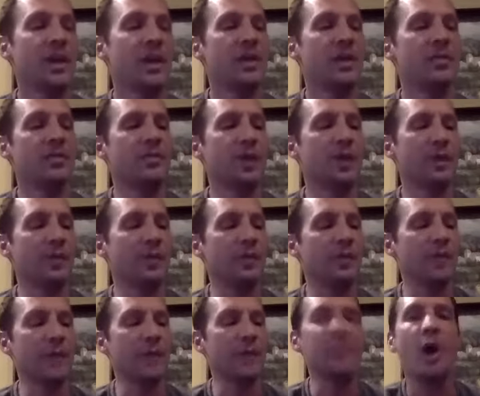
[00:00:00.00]
the,
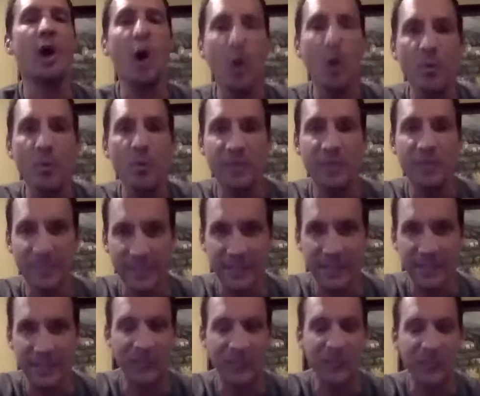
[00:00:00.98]
what i'm hoping
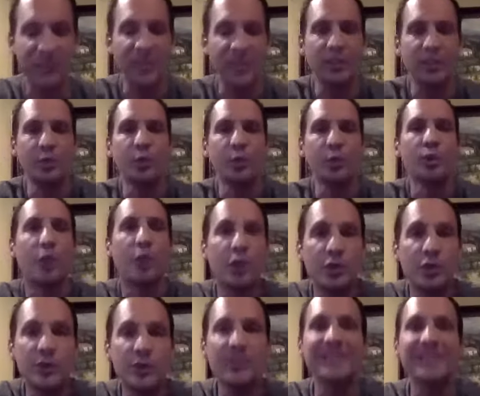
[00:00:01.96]
is is that you
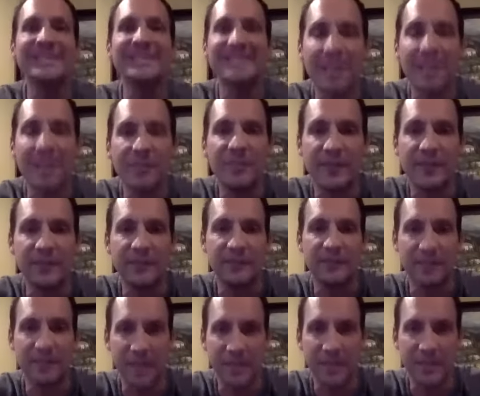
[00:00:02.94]
learned something
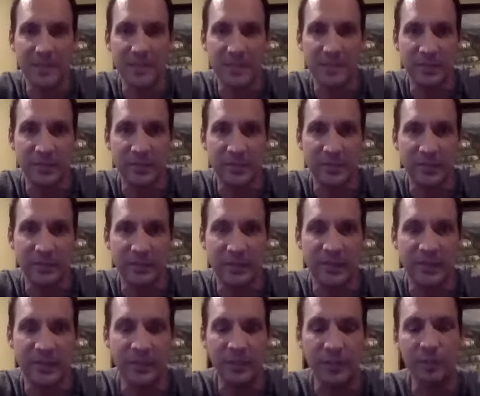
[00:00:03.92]
from that experience
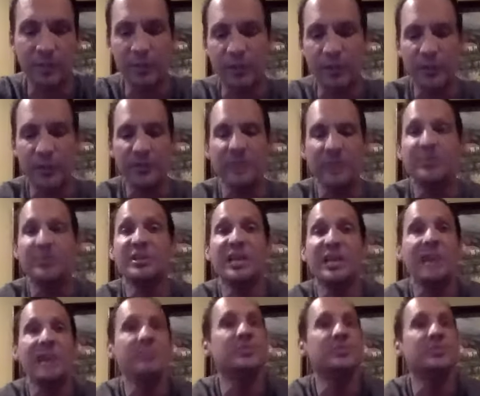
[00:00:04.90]
right you learned and you
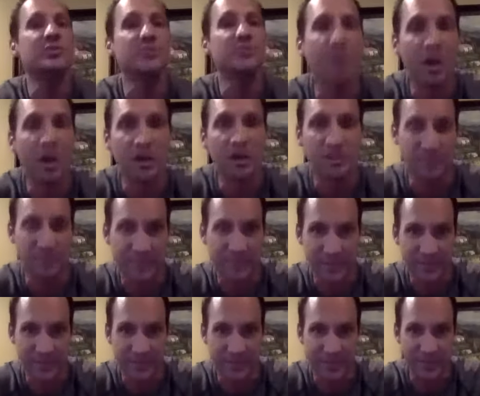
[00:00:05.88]
came stronger
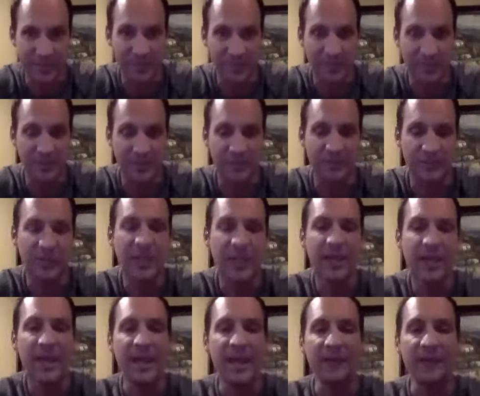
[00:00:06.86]
because of that experience
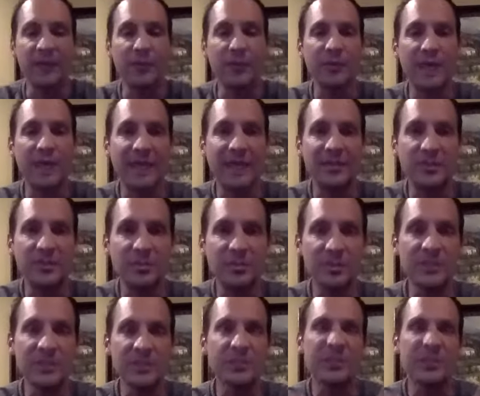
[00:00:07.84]
and so when that
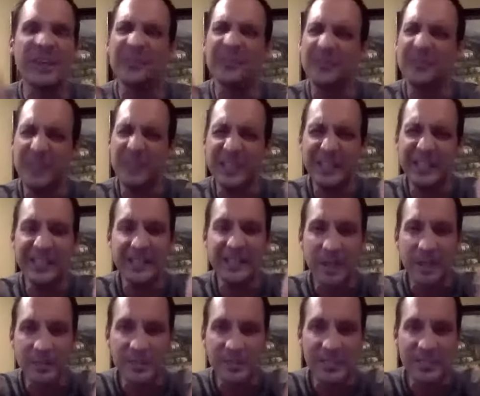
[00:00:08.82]
experience or that feeling
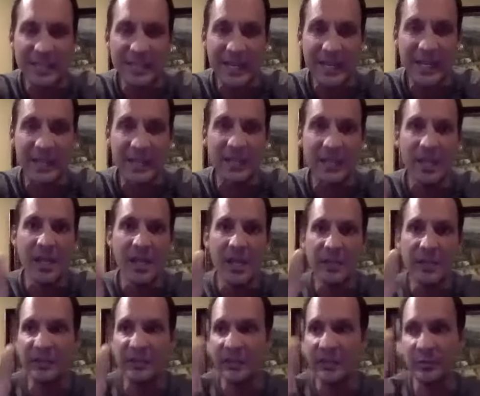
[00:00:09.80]
comes again
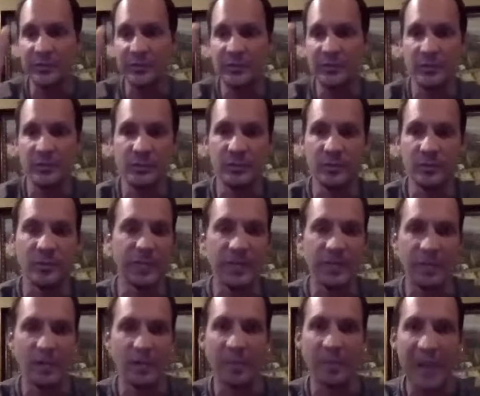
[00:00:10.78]
you're able to do what i
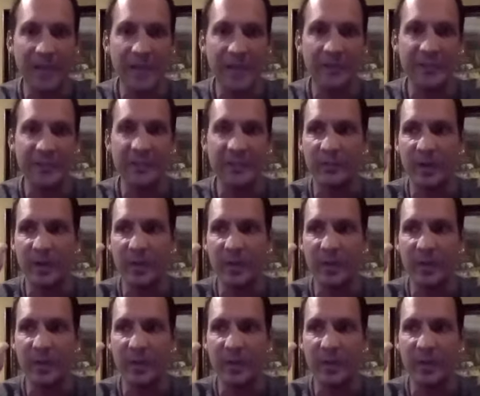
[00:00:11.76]
call a pattern interrupt